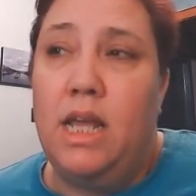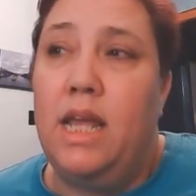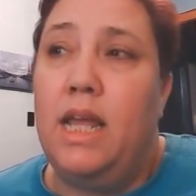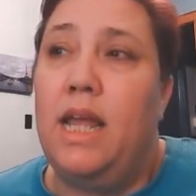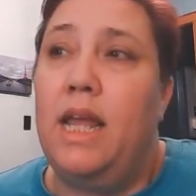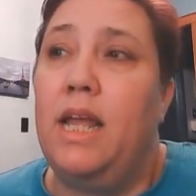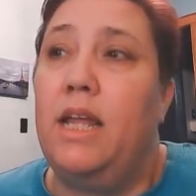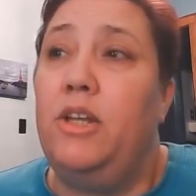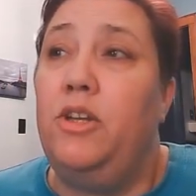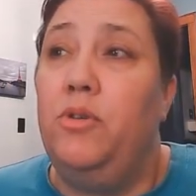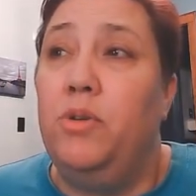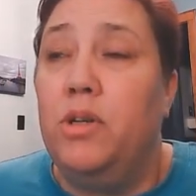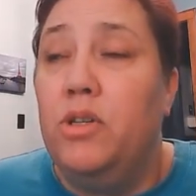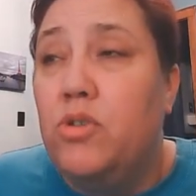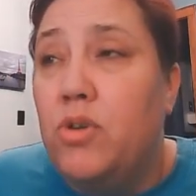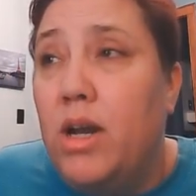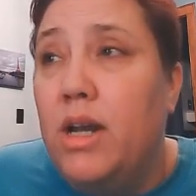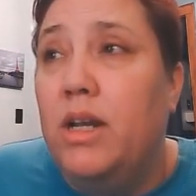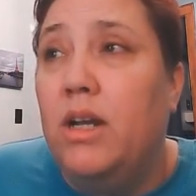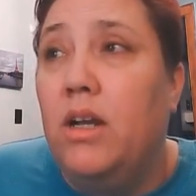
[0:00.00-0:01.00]
And you can
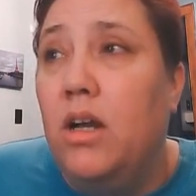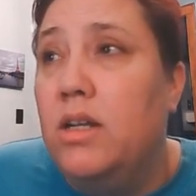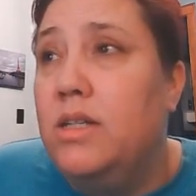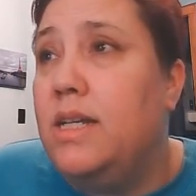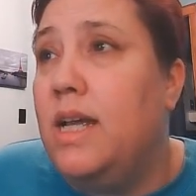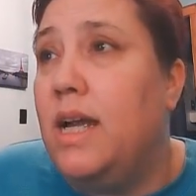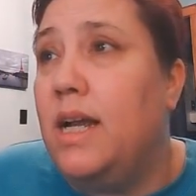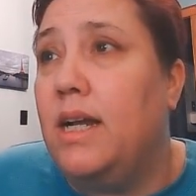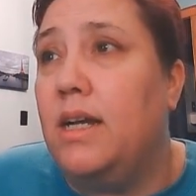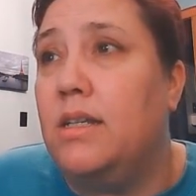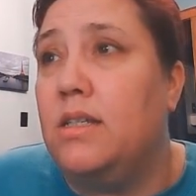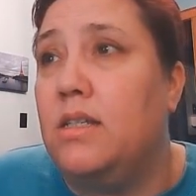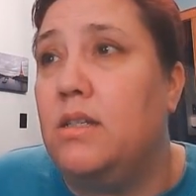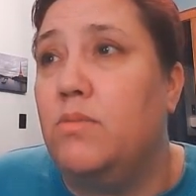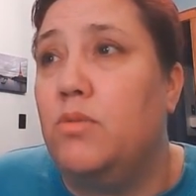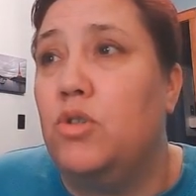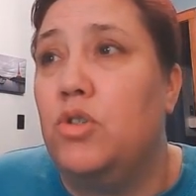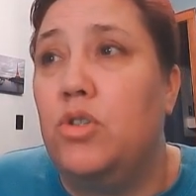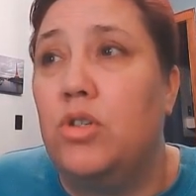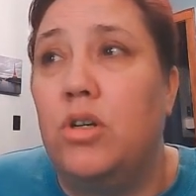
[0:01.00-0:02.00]
try to contact customer
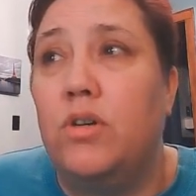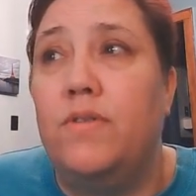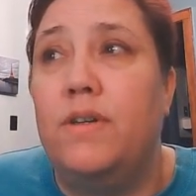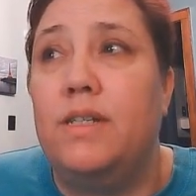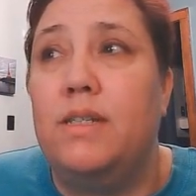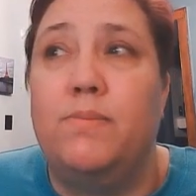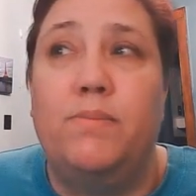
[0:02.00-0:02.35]
service,